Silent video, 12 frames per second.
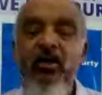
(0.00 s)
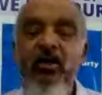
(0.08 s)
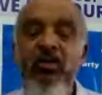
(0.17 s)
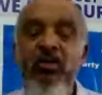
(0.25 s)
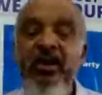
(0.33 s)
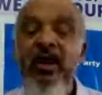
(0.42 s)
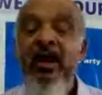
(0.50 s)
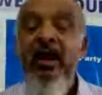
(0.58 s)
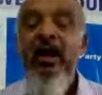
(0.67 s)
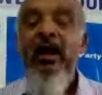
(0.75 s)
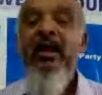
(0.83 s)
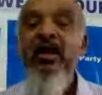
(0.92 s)
let
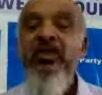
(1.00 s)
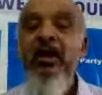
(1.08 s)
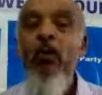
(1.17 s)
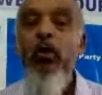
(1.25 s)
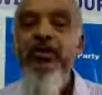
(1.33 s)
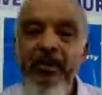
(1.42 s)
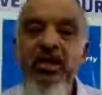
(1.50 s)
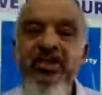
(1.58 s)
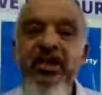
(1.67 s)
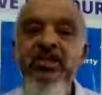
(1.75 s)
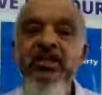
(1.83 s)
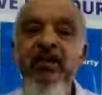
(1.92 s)
them also have the option
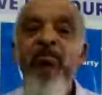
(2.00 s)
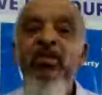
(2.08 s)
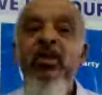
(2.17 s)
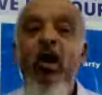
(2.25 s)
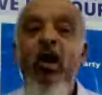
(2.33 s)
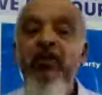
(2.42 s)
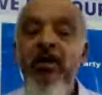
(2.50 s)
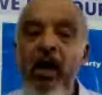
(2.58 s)
of growing.